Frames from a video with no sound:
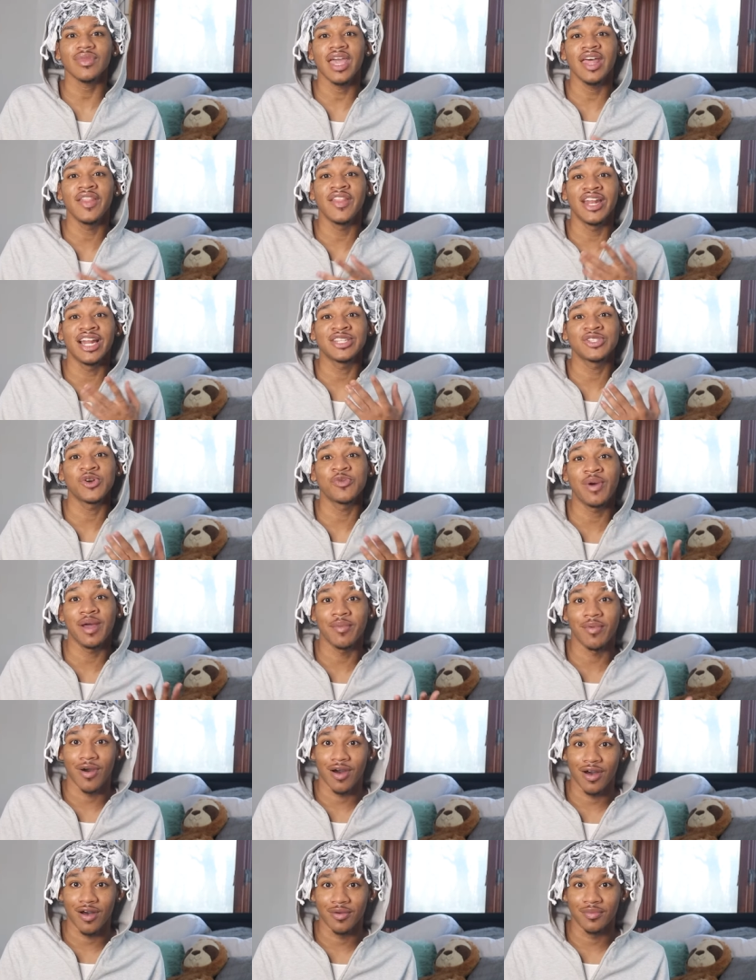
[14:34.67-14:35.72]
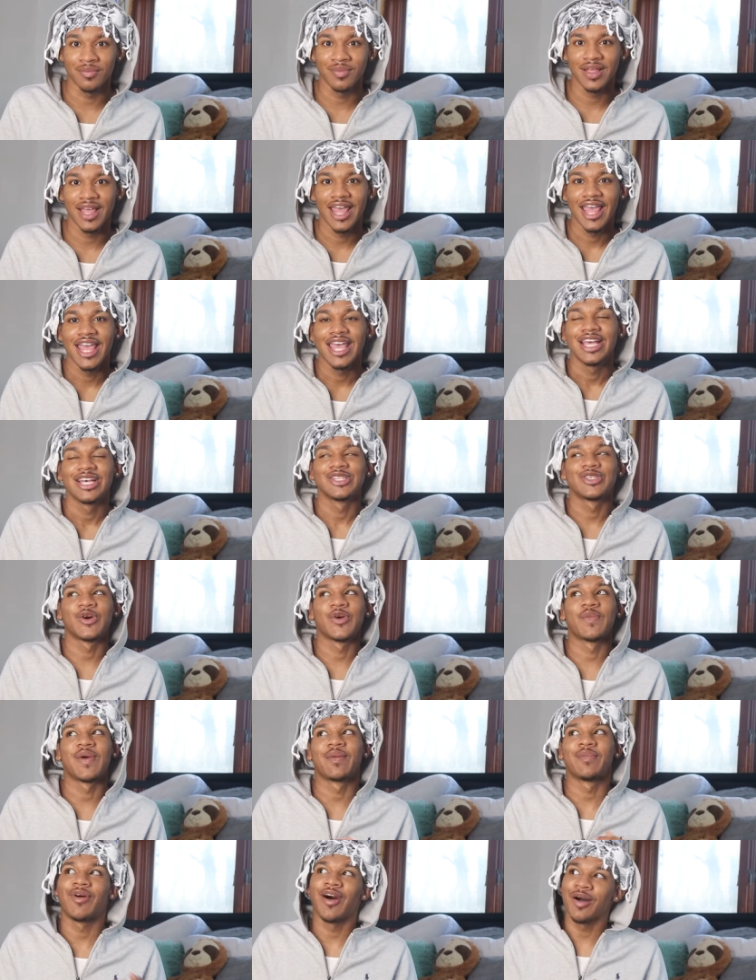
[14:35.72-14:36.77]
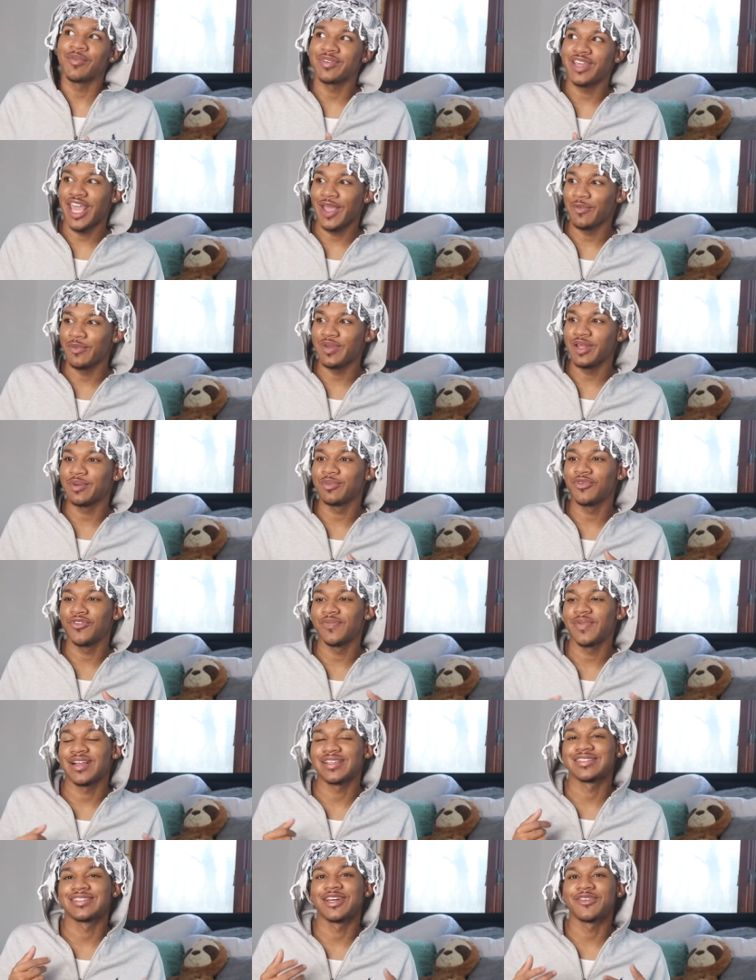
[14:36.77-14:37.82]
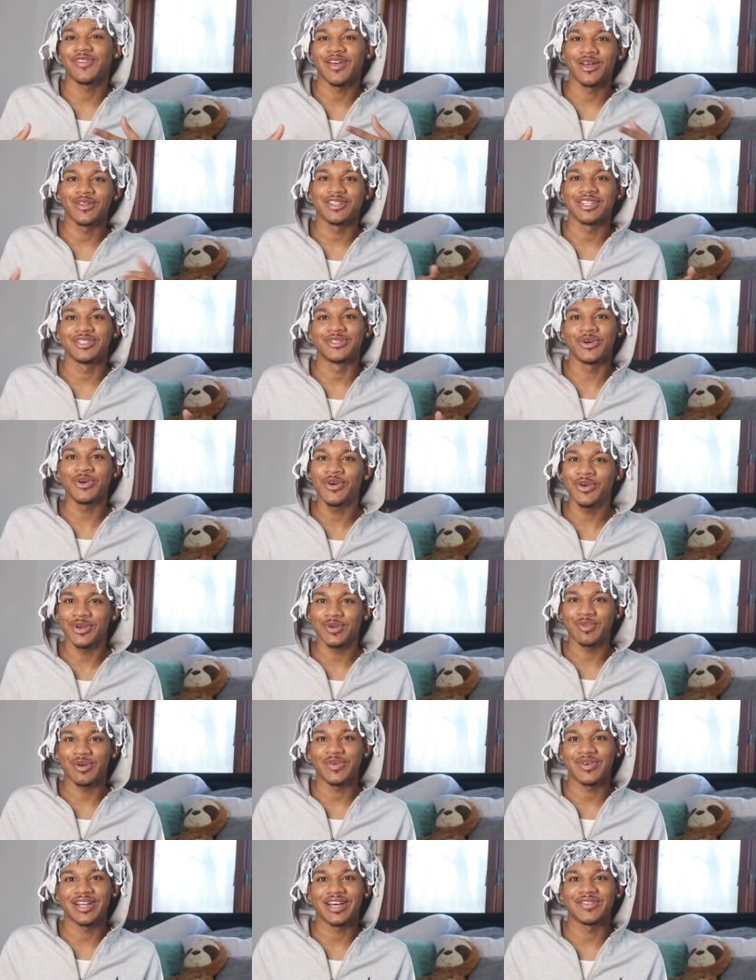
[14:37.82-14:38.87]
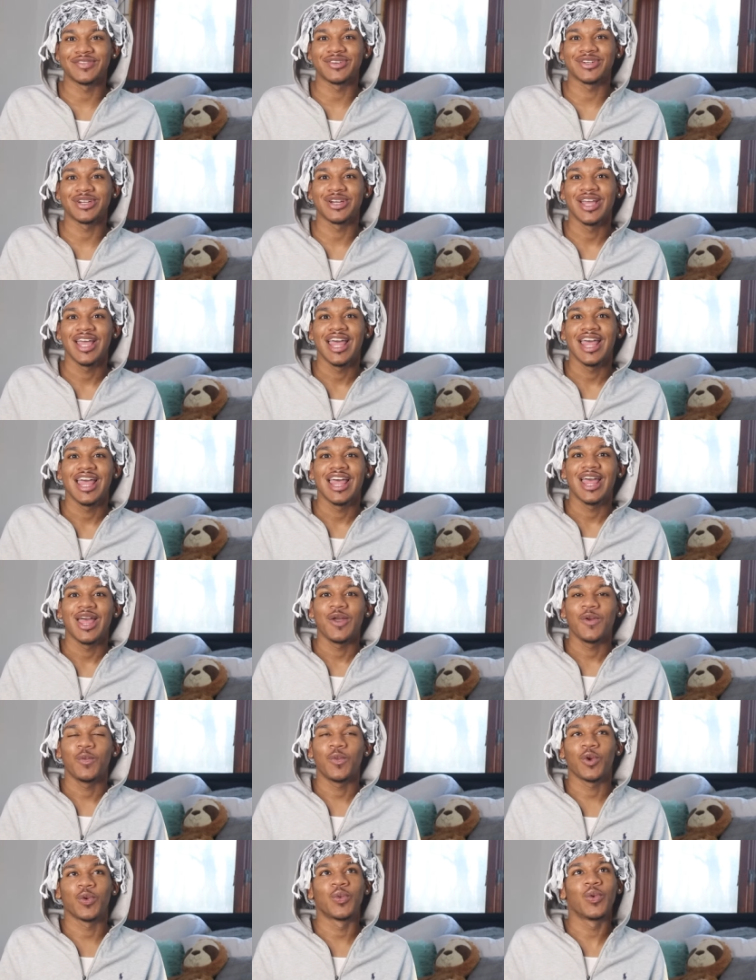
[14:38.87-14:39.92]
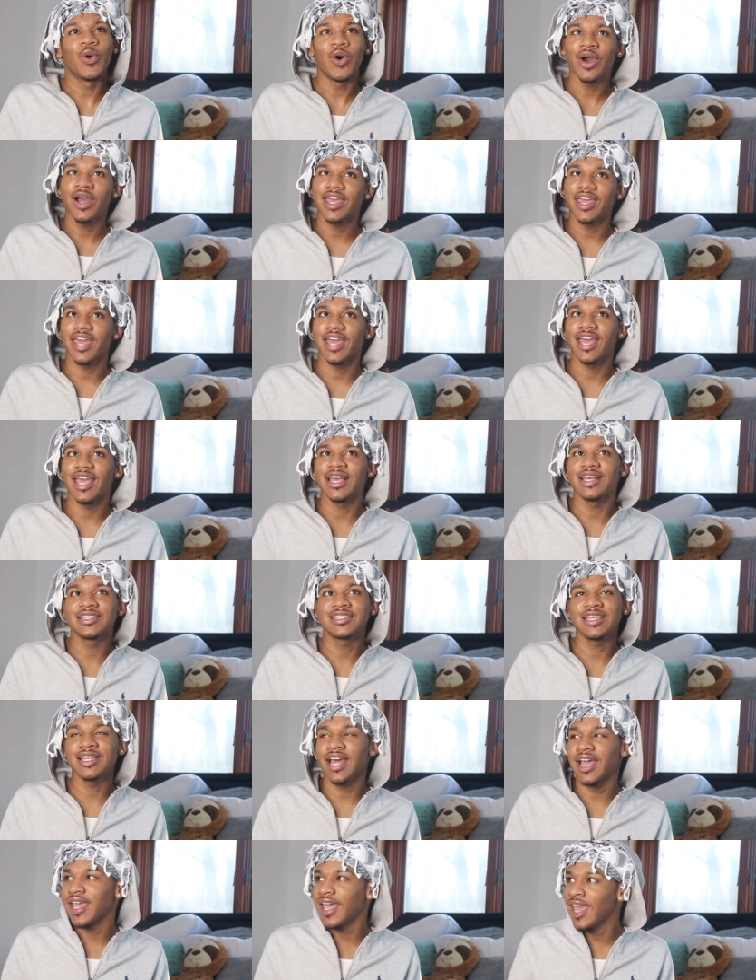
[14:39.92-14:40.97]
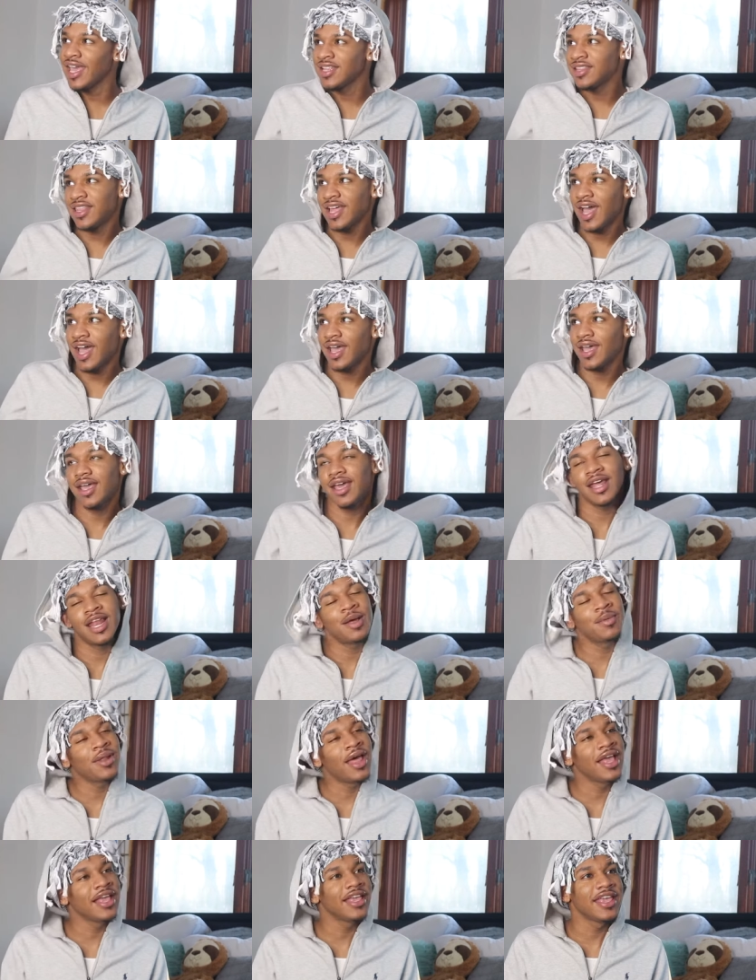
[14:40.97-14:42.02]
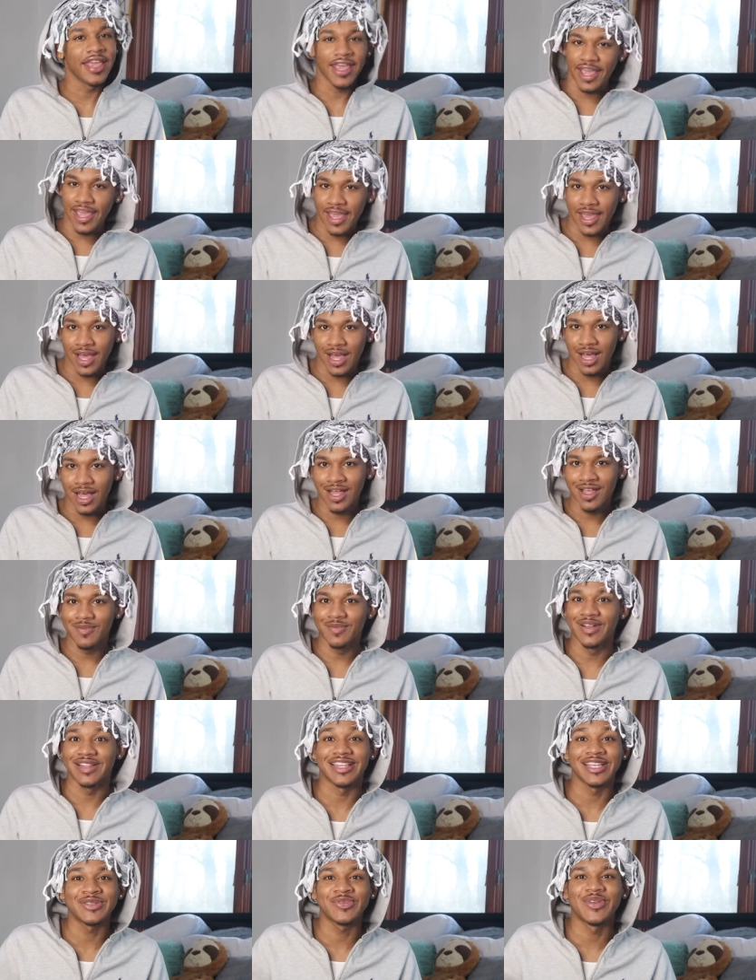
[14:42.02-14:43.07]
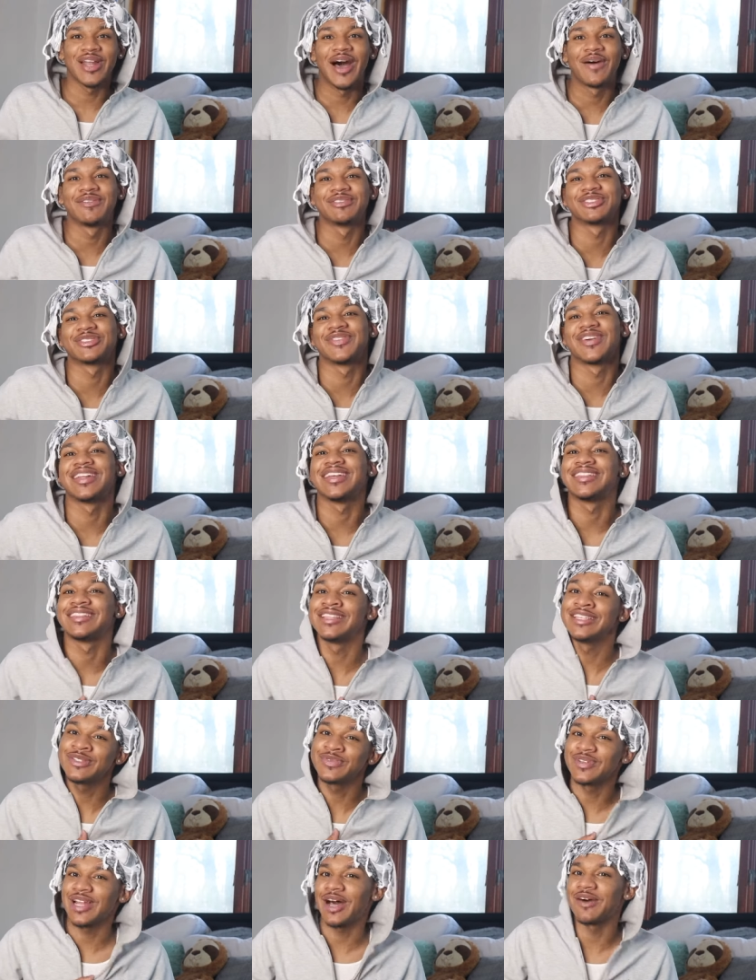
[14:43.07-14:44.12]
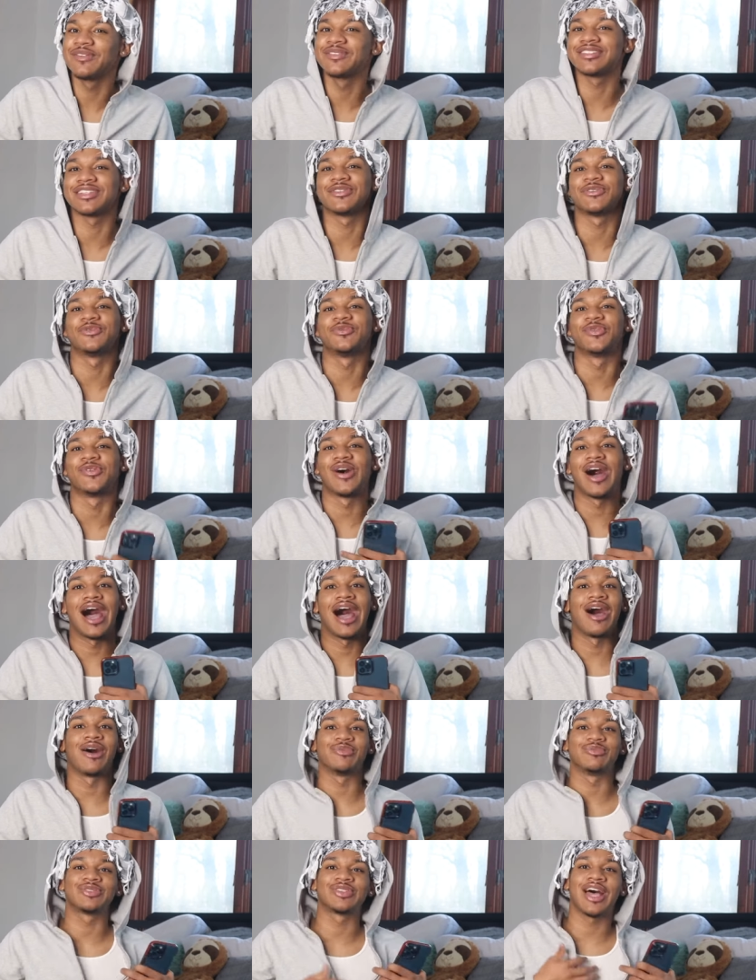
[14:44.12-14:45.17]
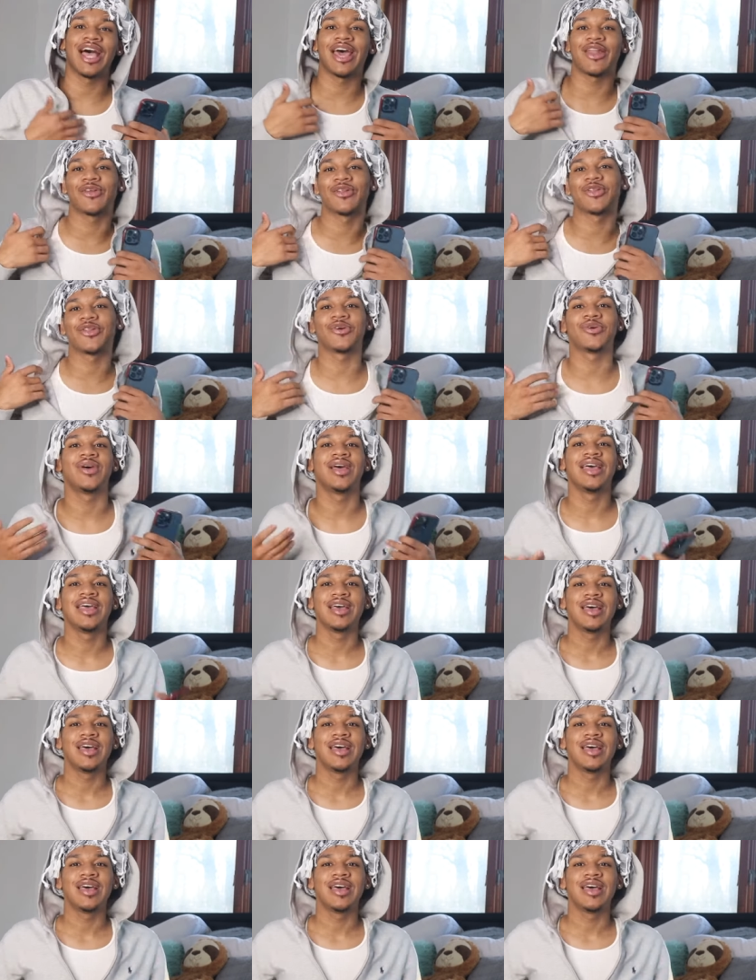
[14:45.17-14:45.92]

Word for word: and then I told my mom. So my mom came with me to move my stuff out the dorm or whatever. We're walking, and she like, "Ain't that?" And I'm like, "Yeah." But this one I was already. This one I was a little more out. So I had on a little,